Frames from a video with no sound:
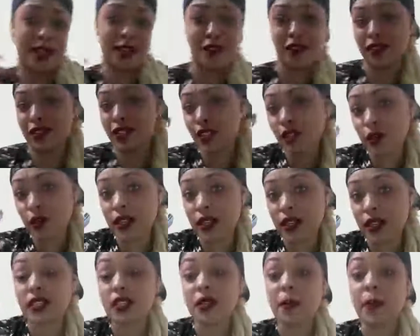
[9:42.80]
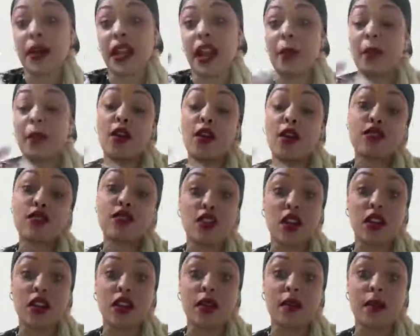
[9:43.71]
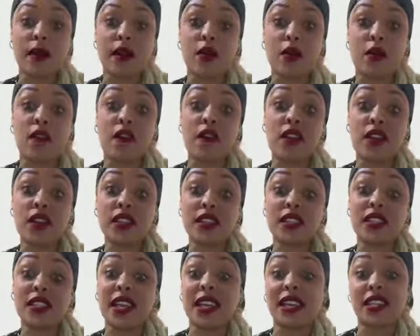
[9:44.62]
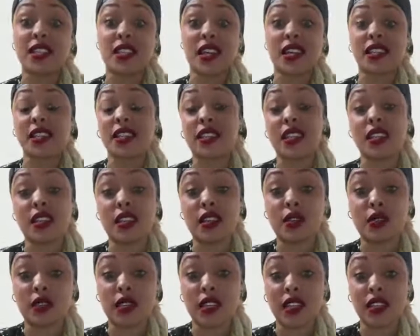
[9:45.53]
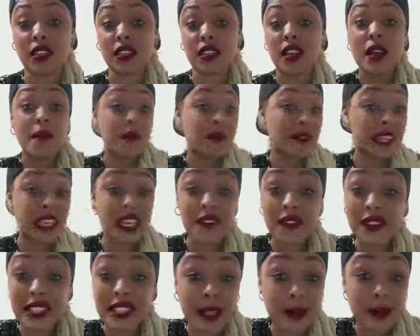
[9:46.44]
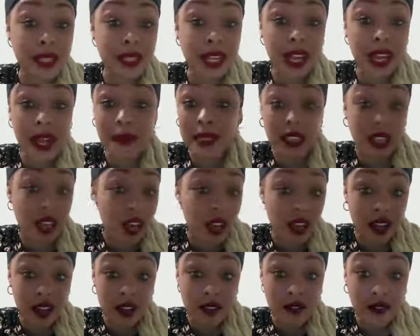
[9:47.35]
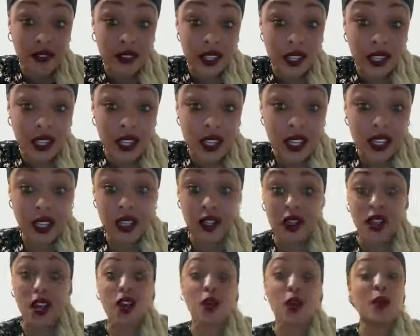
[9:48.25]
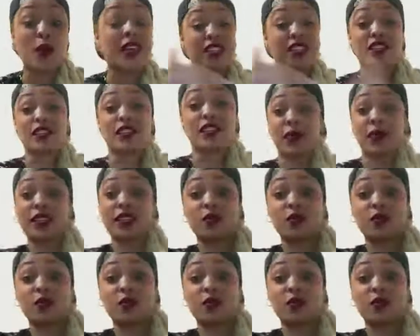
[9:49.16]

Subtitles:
these choices, but I'm also talking about referring to taking chances in little things. Even sometimes love, you know, we get to this place